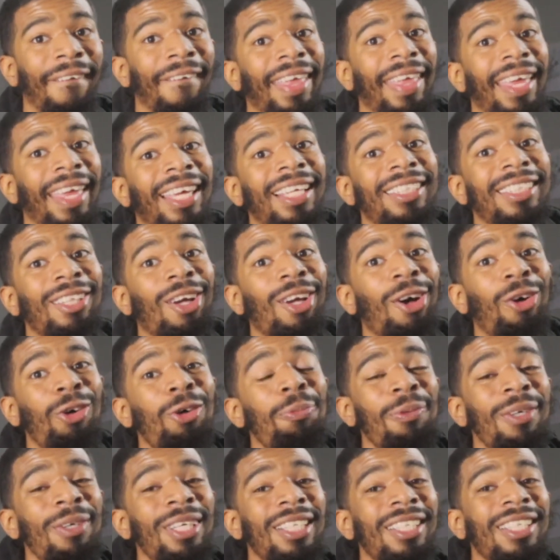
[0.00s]
It's
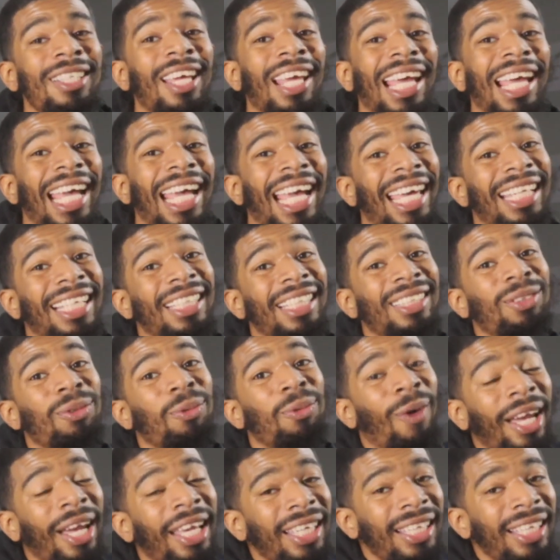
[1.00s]
open and it's
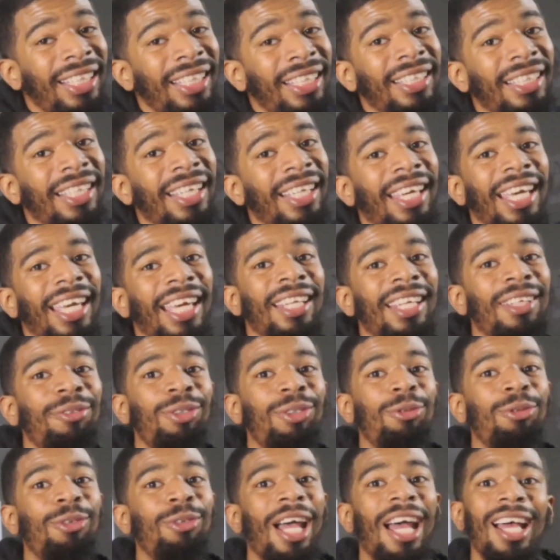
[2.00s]
waiting. And if
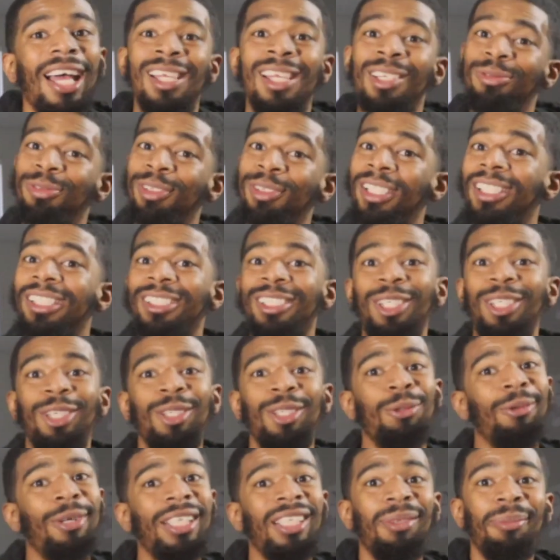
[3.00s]
you guys feel a
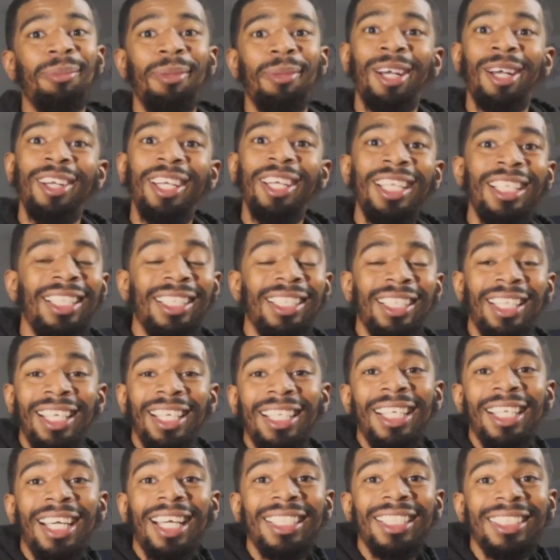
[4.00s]
certain way about
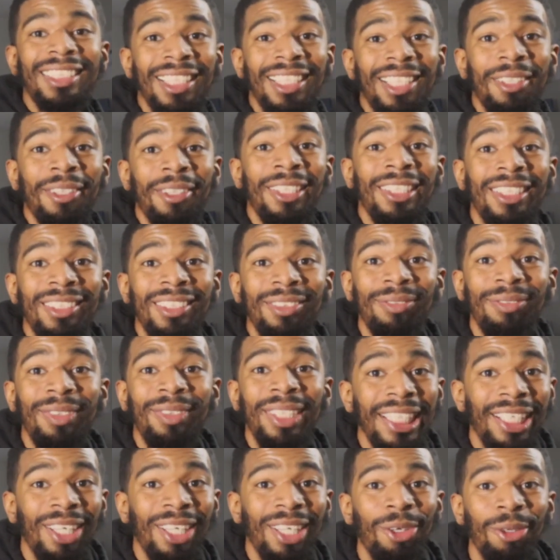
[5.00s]
anything I said in this
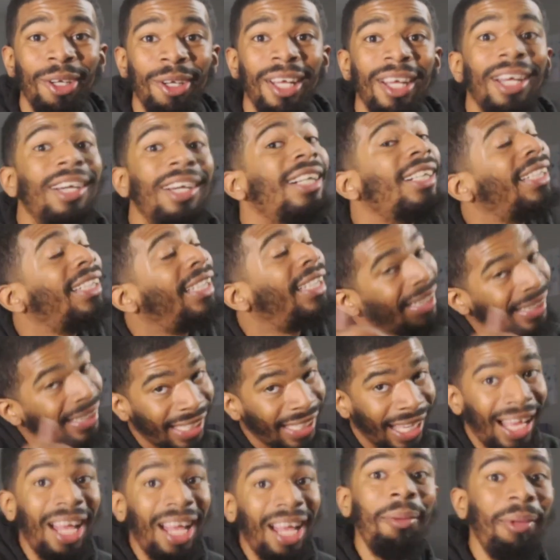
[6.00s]
video, the
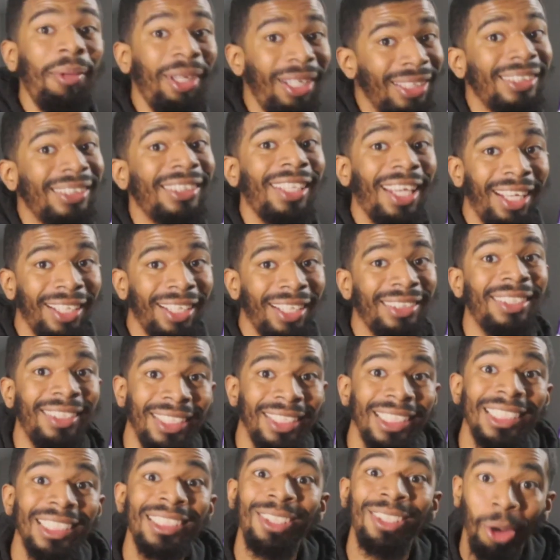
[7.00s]
comment section
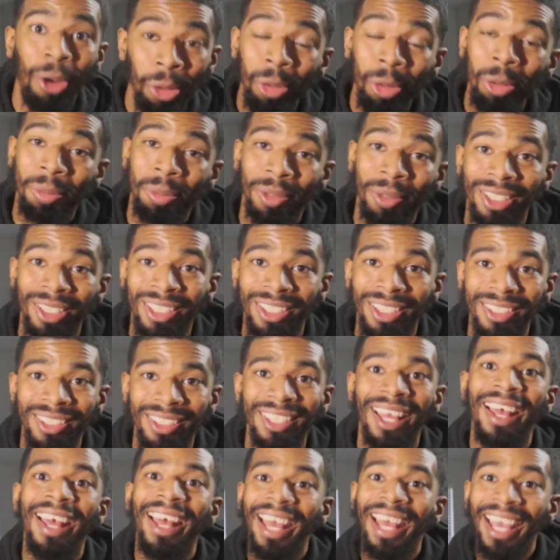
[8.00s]
is open
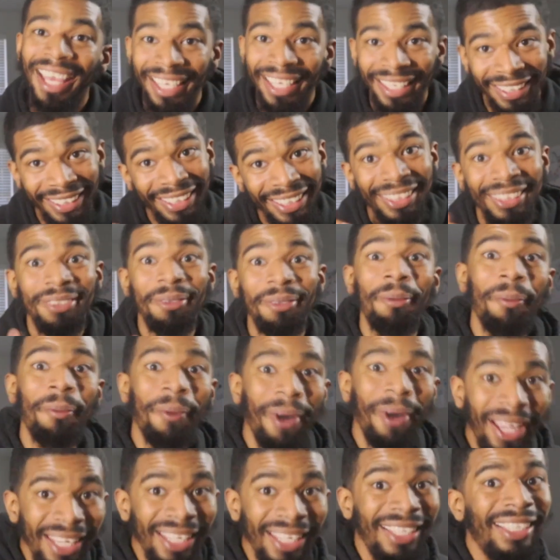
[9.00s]
and it's
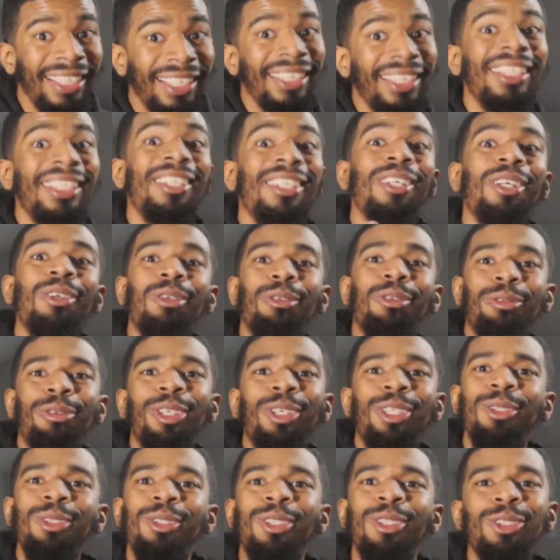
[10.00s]
waiting for
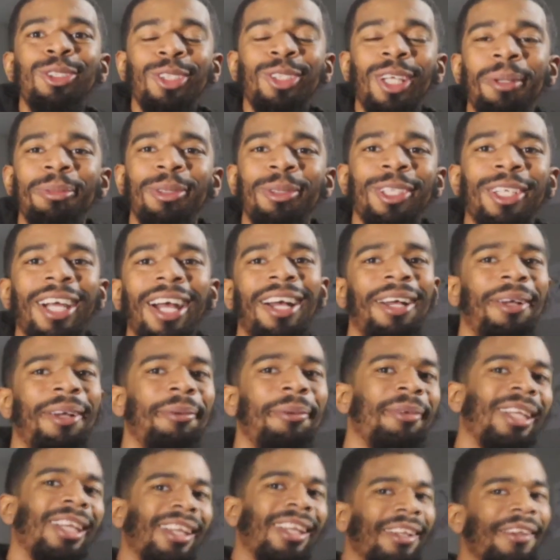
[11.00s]
you to drop your
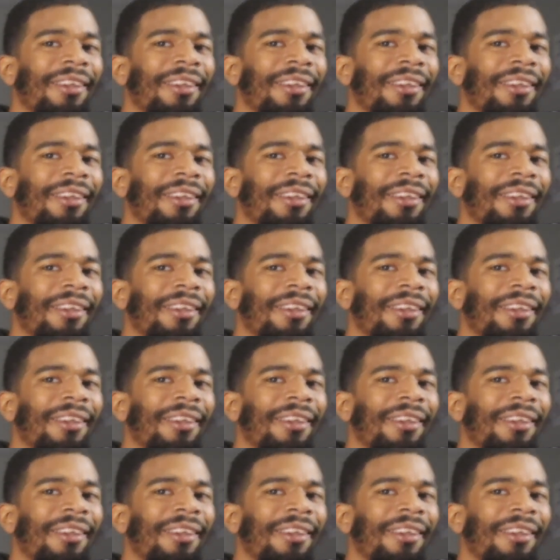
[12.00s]
comment.